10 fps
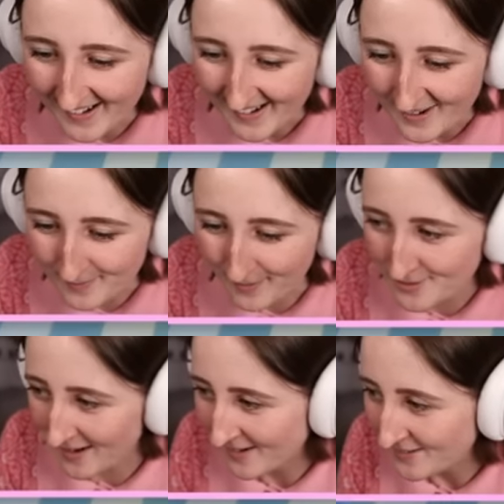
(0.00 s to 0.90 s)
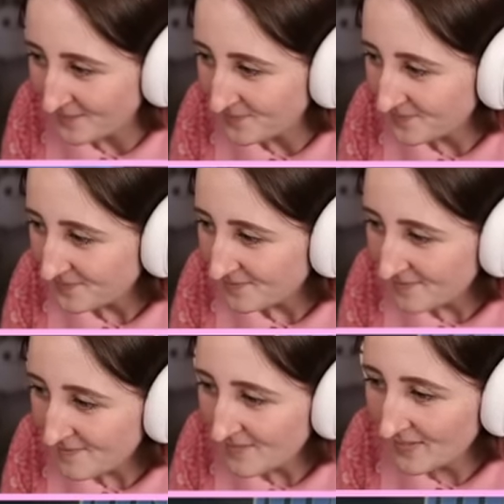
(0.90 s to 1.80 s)
Ambrosia.
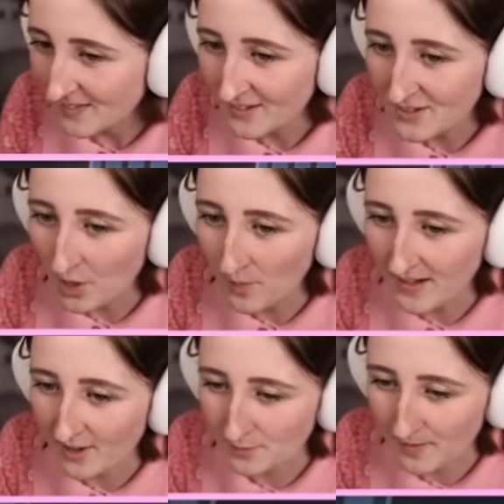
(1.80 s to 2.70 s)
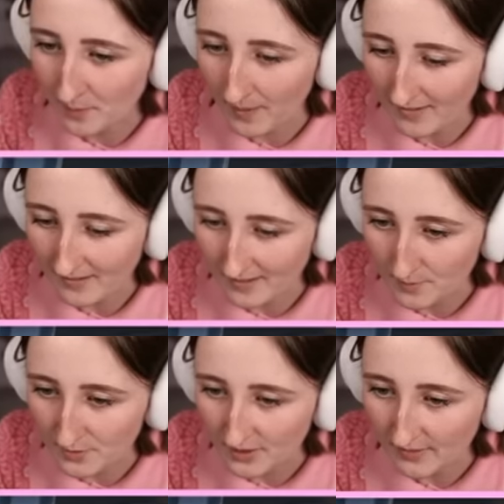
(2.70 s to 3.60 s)
Nobody else better buy this, I'm
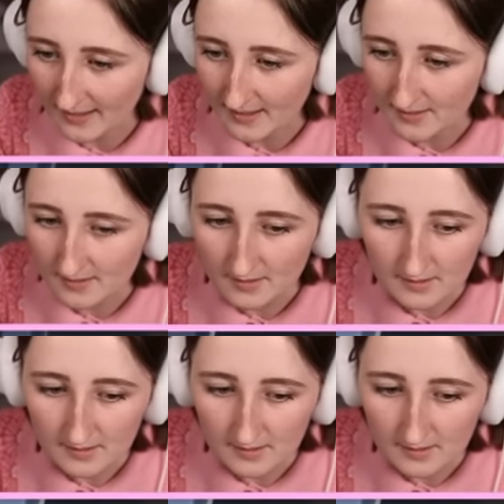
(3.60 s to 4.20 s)
serious.